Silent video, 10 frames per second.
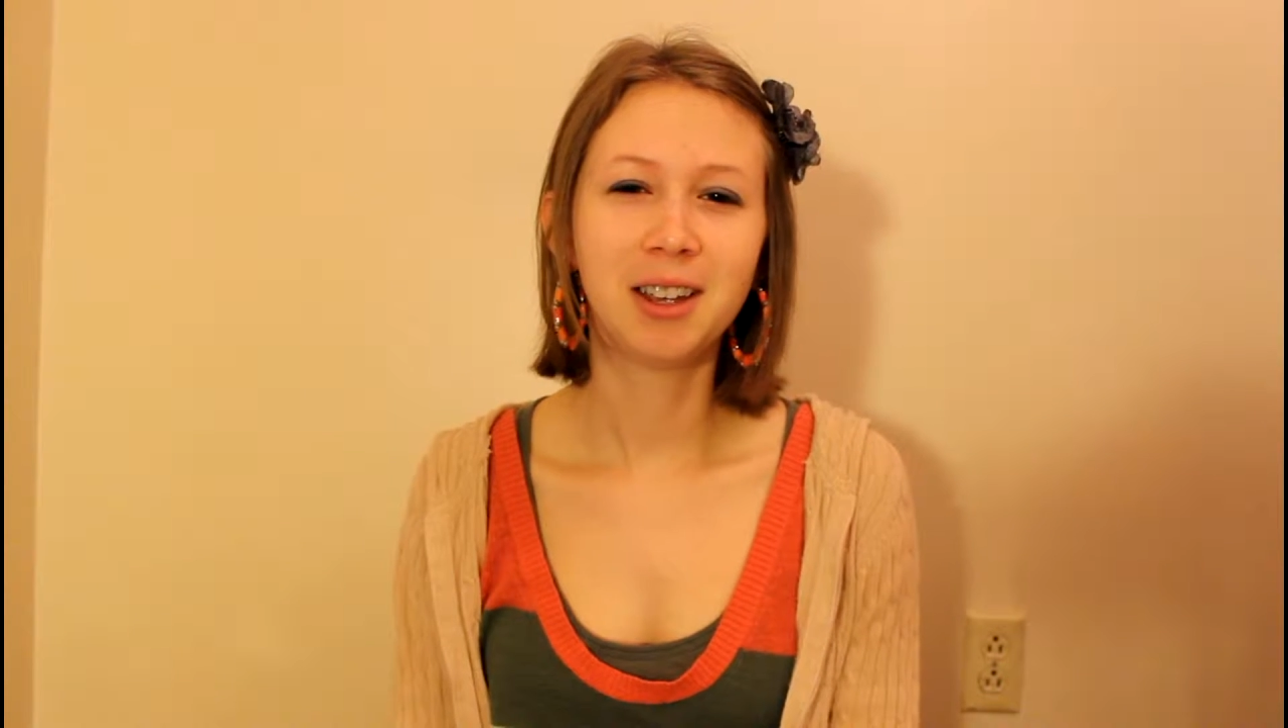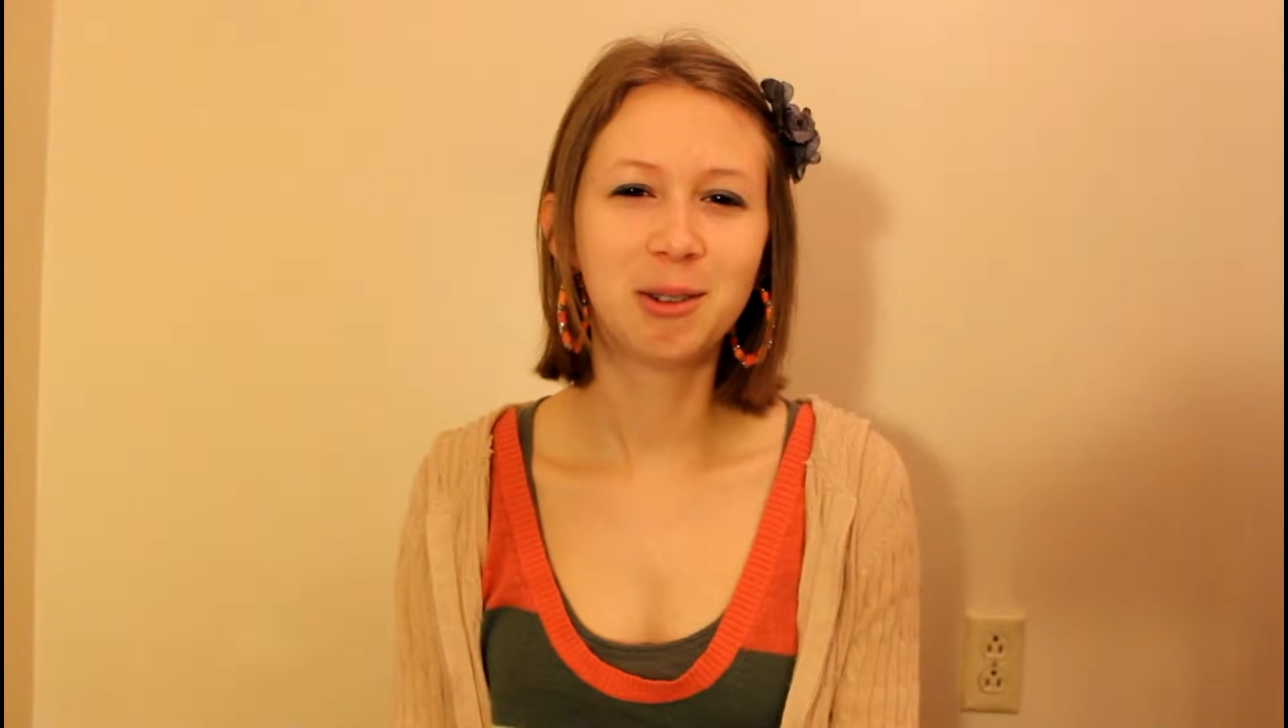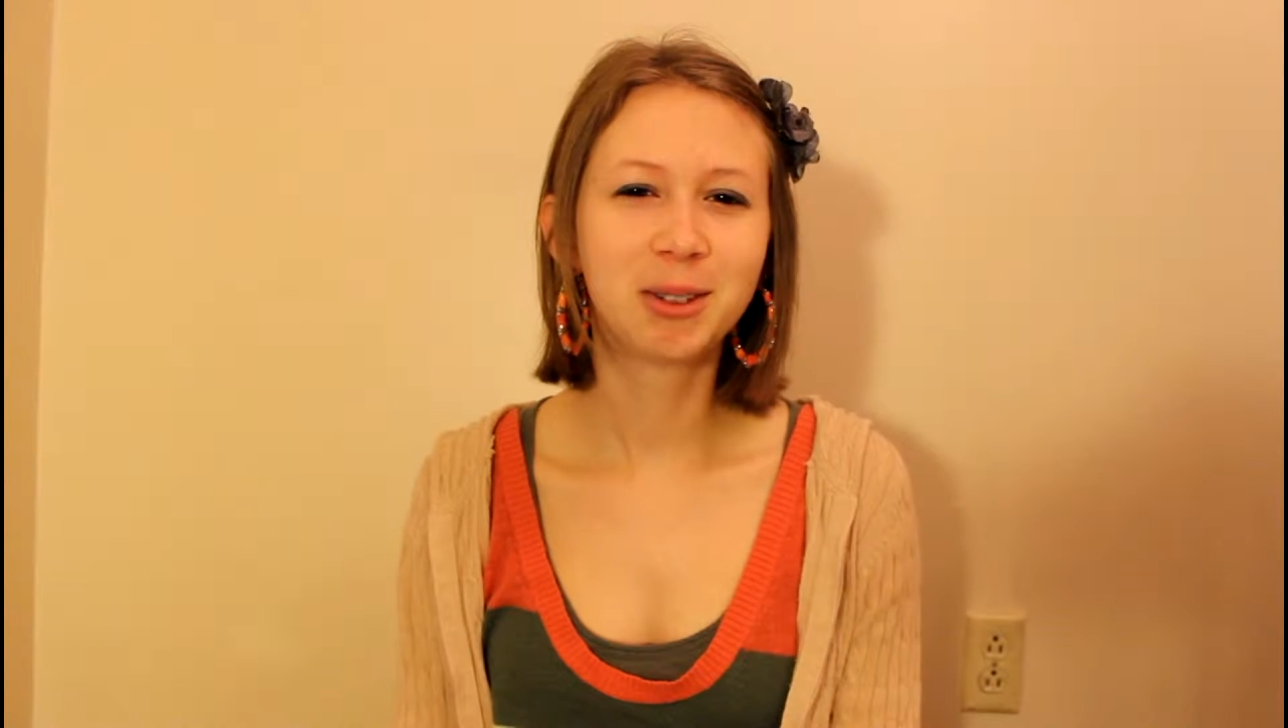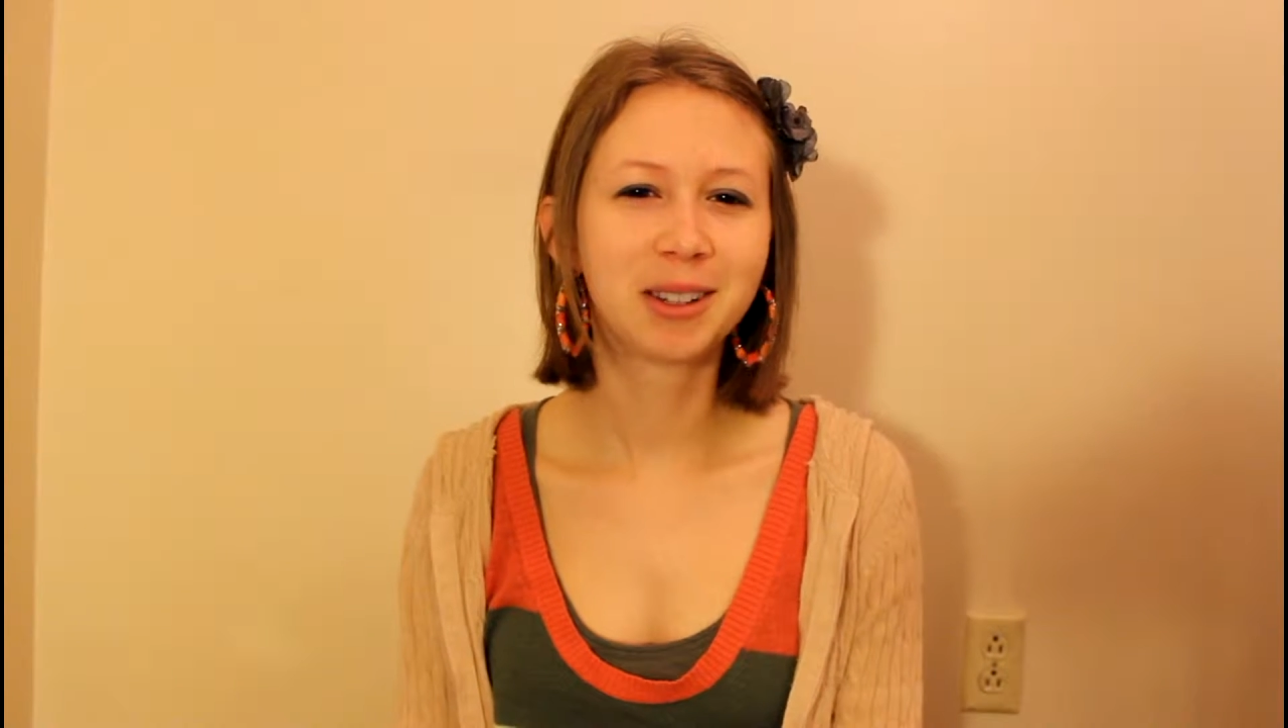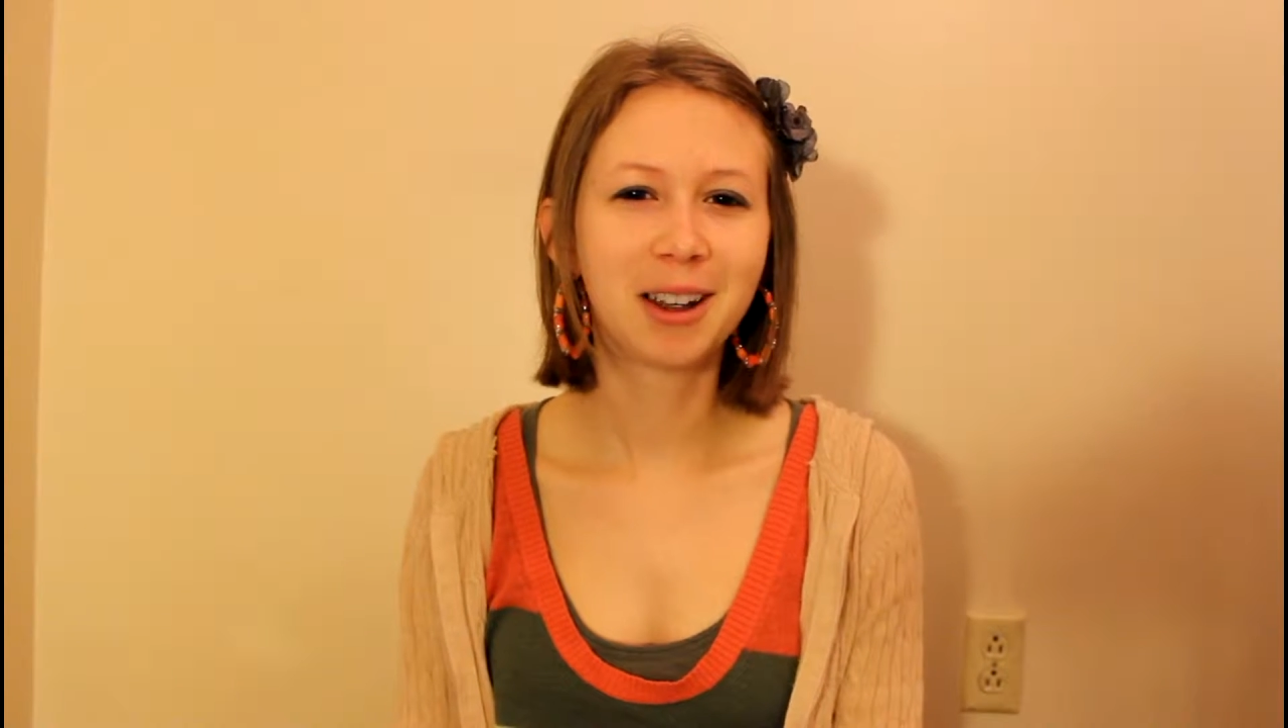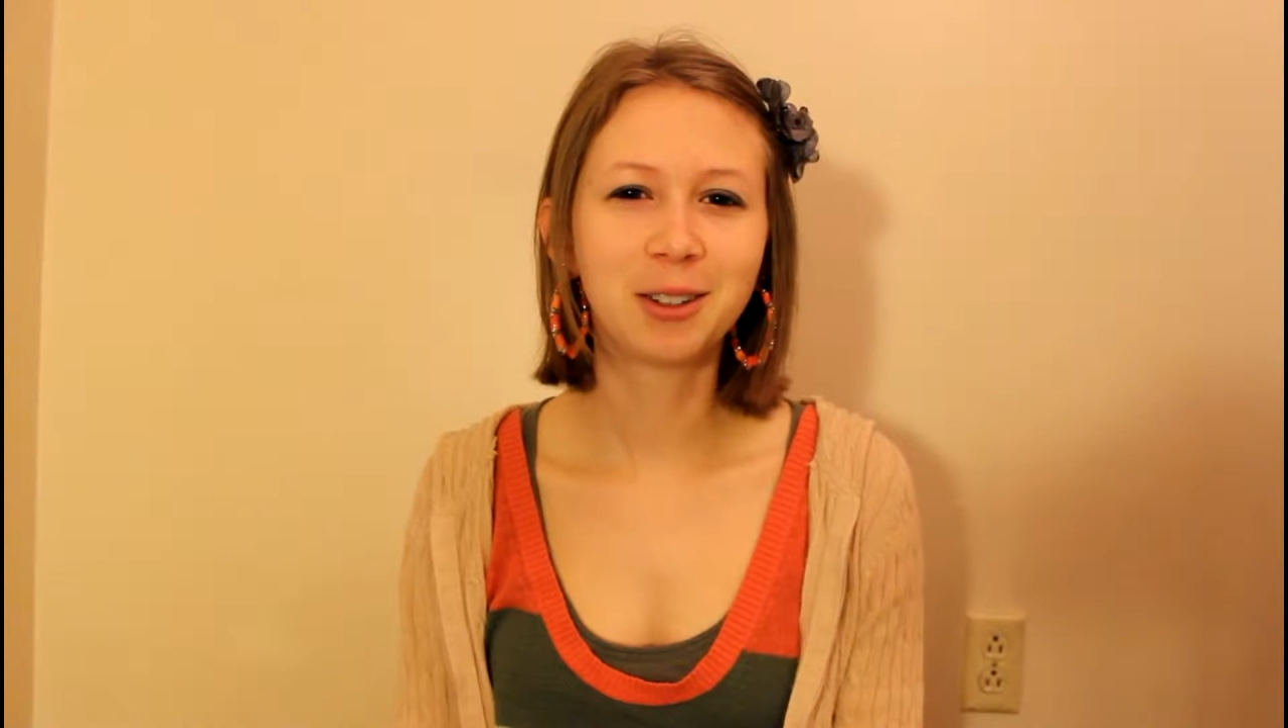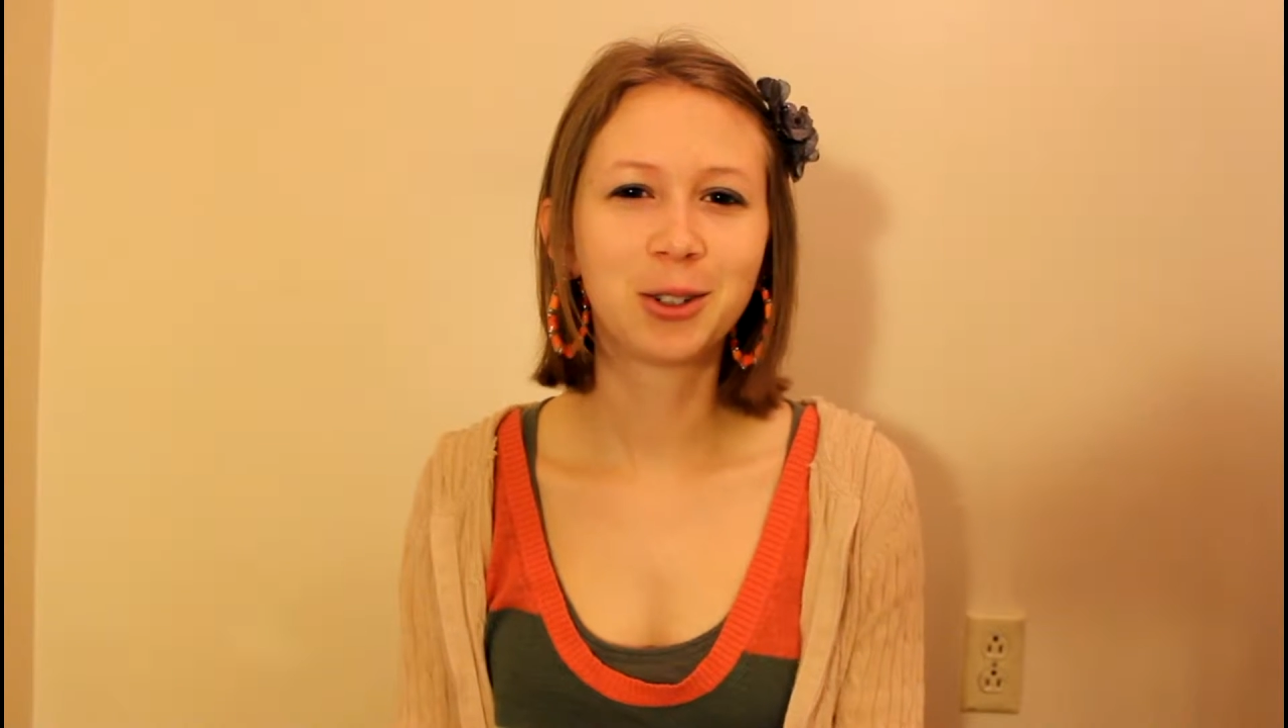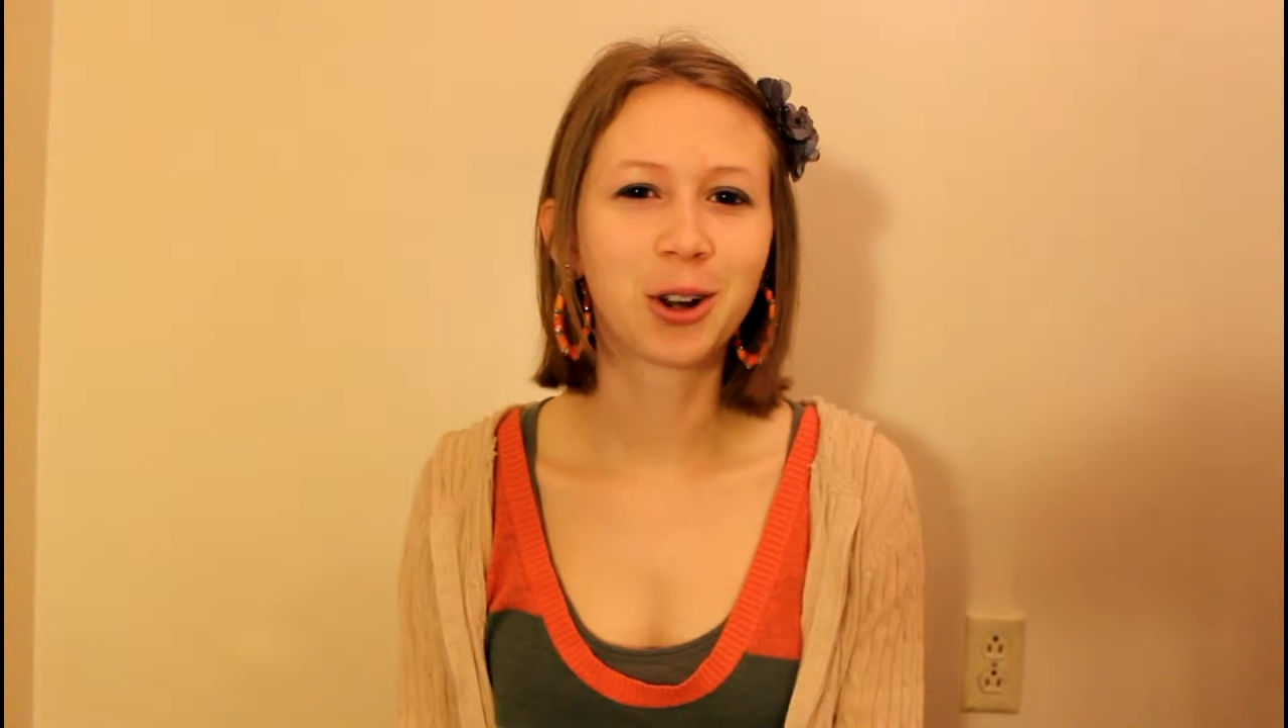It was a nice